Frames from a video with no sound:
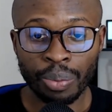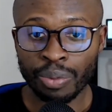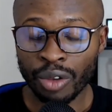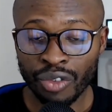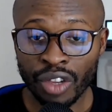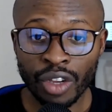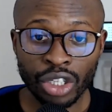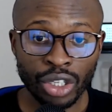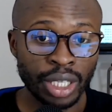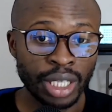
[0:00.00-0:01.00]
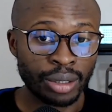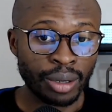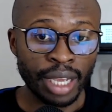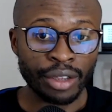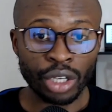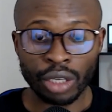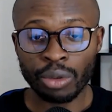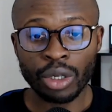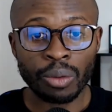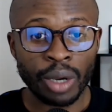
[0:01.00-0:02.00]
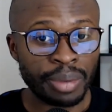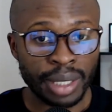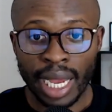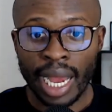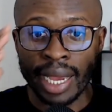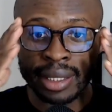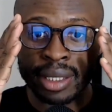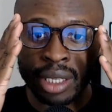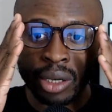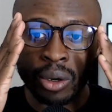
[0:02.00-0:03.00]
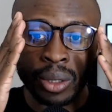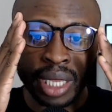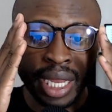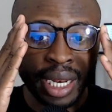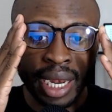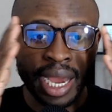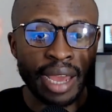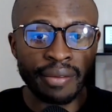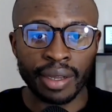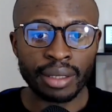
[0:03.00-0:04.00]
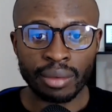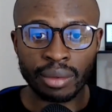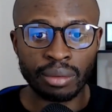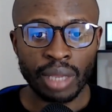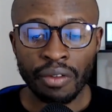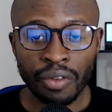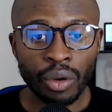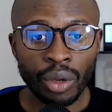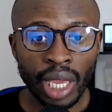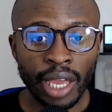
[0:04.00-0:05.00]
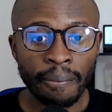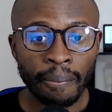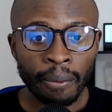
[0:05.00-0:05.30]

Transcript: The free version is great. You can build a website, get it live and everything okay.